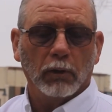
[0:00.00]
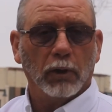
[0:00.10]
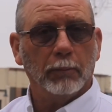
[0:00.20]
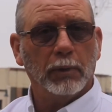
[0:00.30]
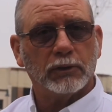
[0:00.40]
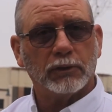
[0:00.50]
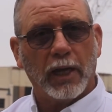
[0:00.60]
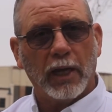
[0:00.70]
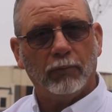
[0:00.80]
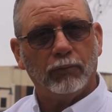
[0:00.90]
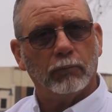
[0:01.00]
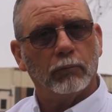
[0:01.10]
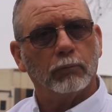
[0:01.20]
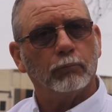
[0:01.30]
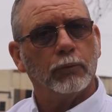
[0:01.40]
limit staff,
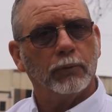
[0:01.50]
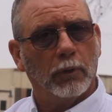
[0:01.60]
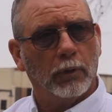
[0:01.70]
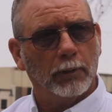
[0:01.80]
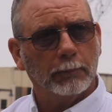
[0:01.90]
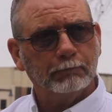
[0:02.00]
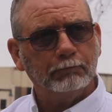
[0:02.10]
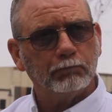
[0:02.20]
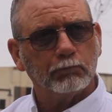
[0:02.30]
um,